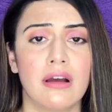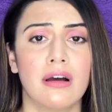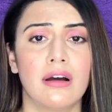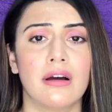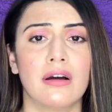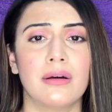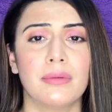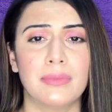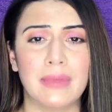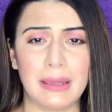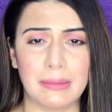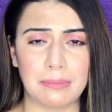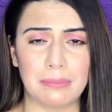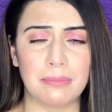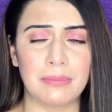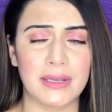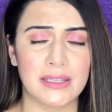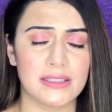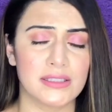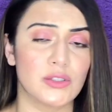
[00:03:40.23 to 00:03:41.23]
That
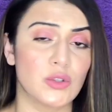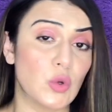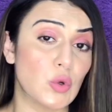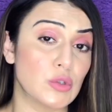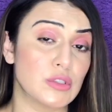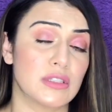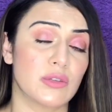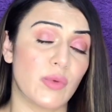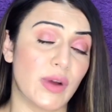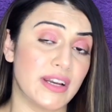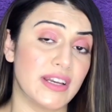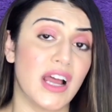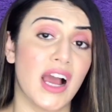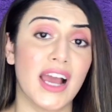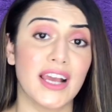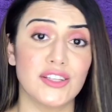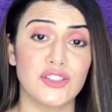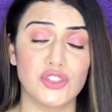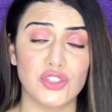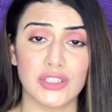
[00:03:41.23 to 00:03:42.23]
makes it look quite
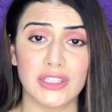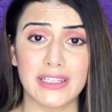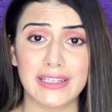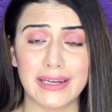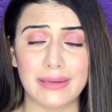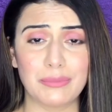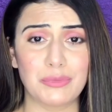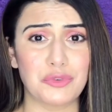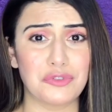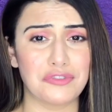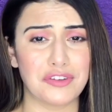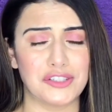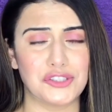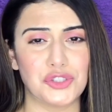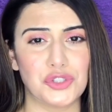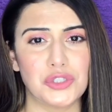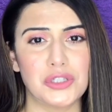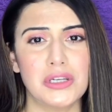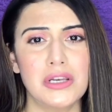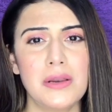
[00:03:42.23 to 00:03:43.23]
hygienic and
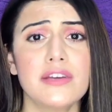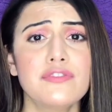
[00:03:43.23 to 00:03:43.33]
professional.